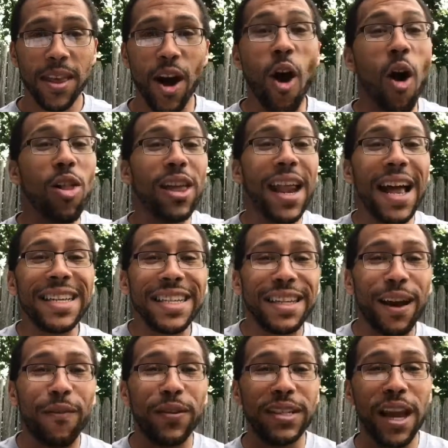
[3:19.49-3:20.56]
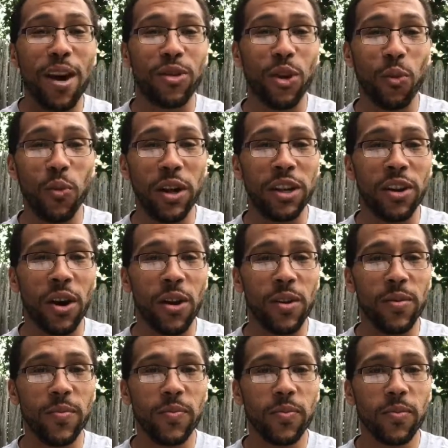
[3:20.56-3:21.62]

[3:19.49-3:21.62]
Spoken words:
All of that stuff is out the window